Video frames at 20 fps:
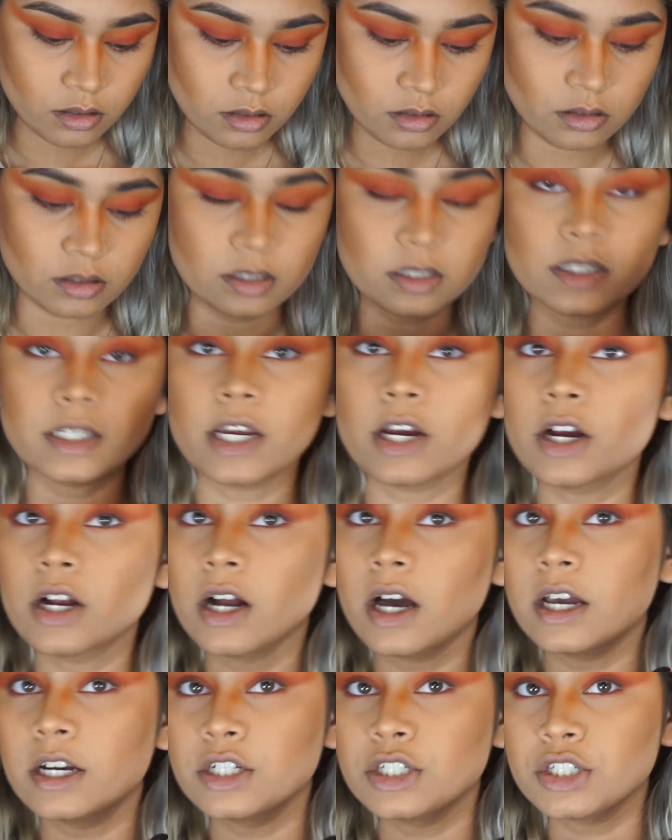the
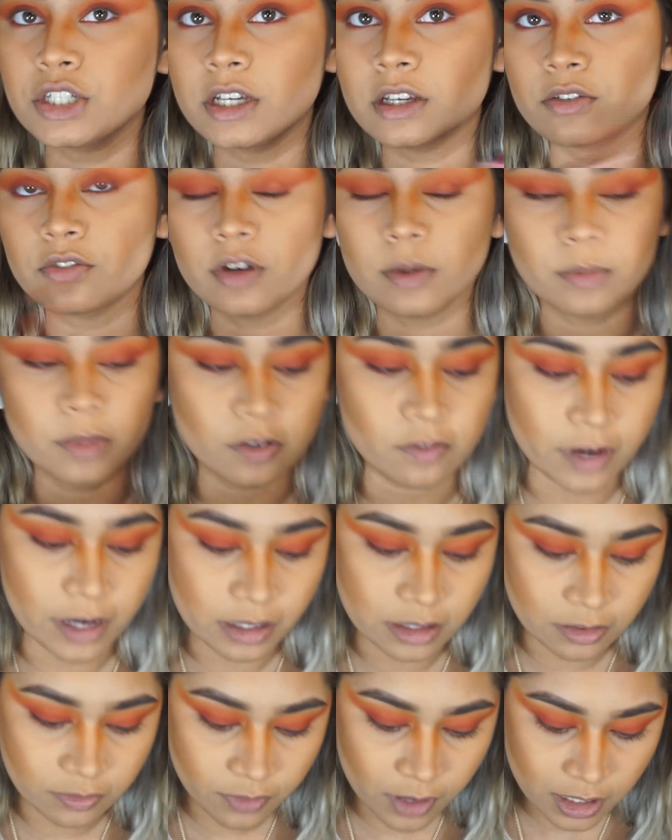Terracotta shade from the
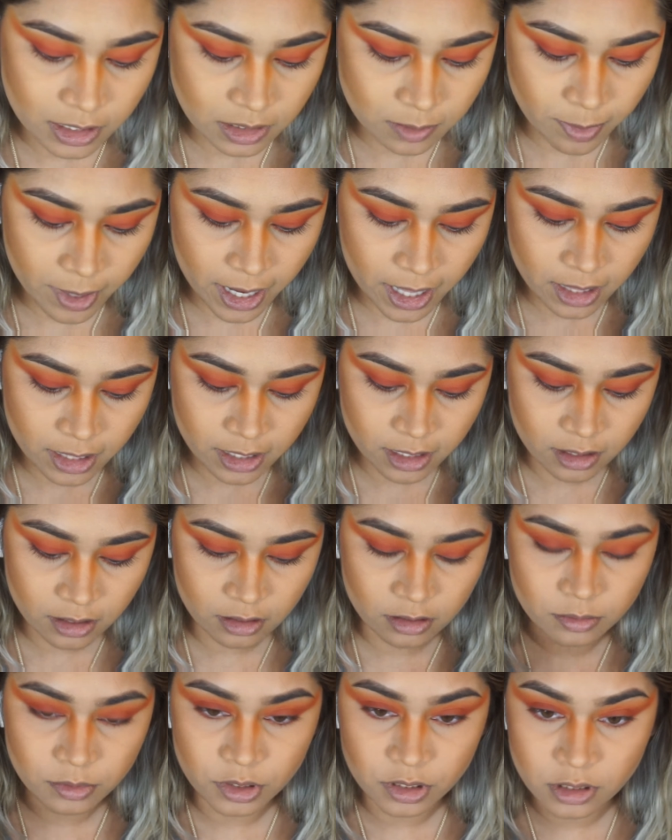Violet Voss palette, and
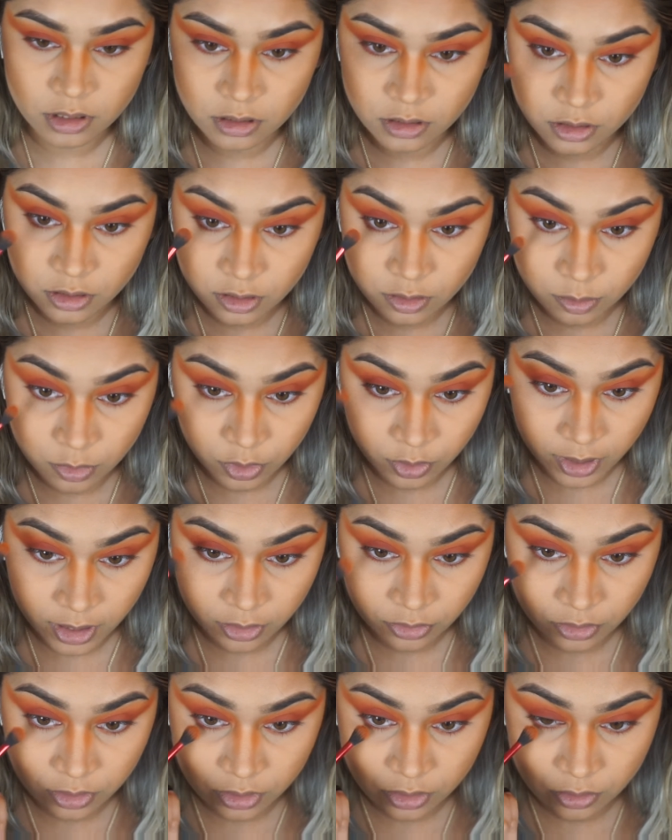I'm just going to smoke
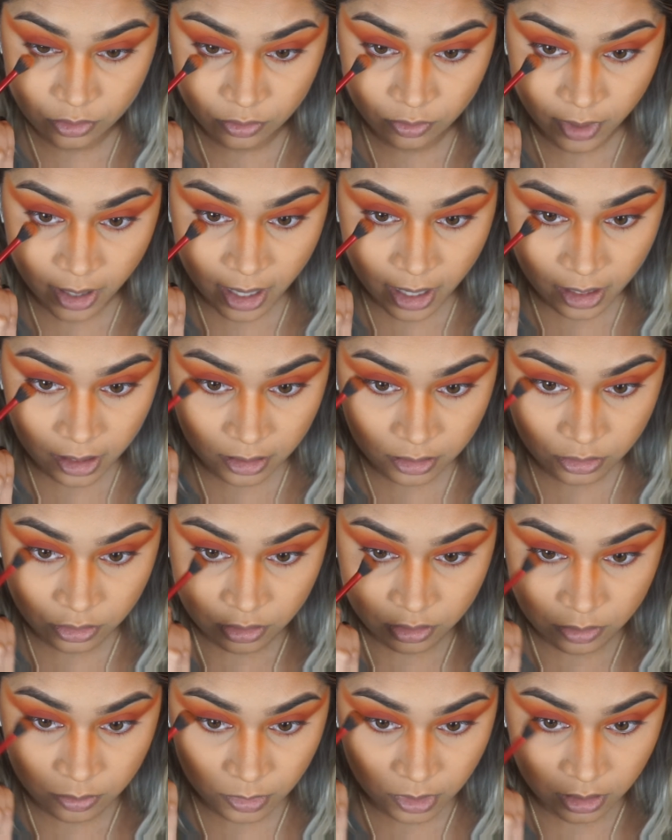out this red and
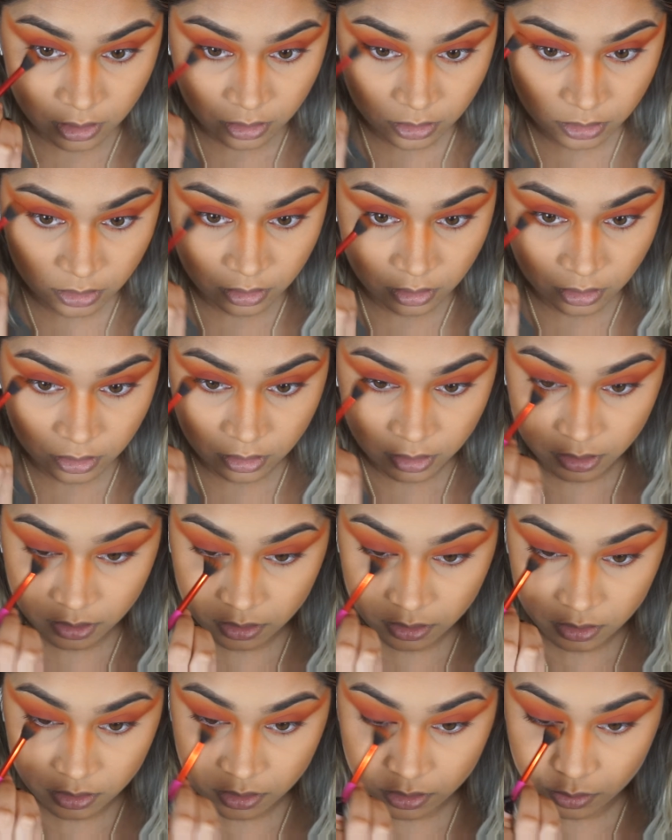just make it look like
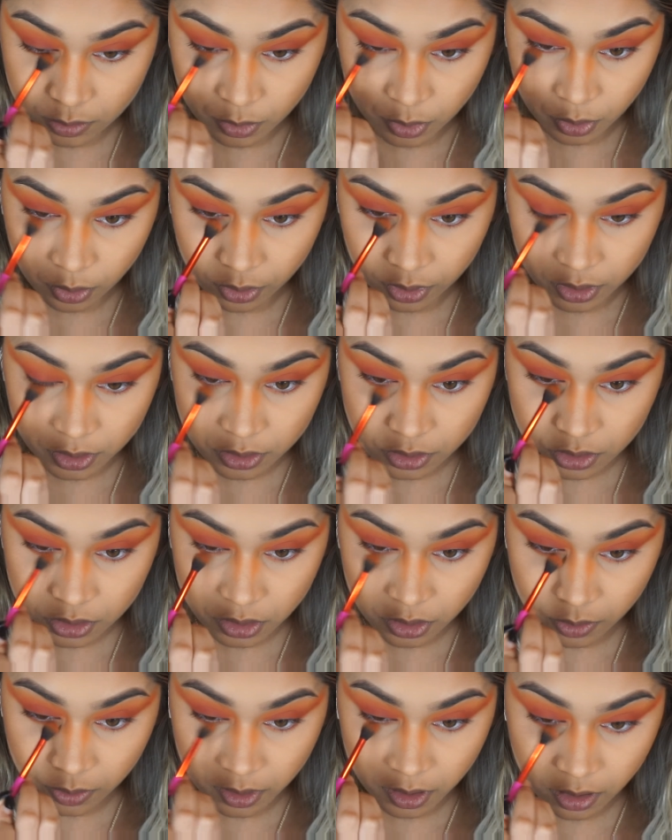there's some orange
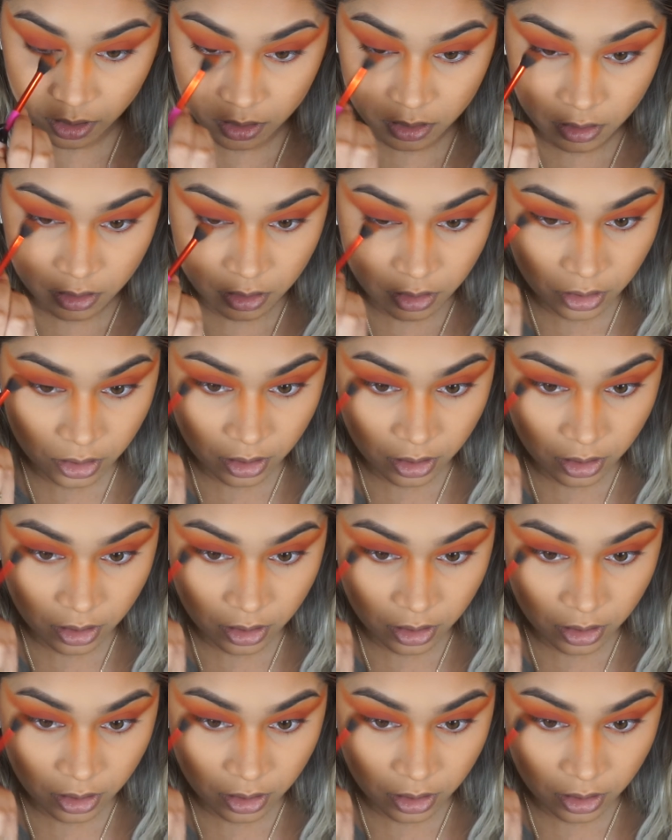going on under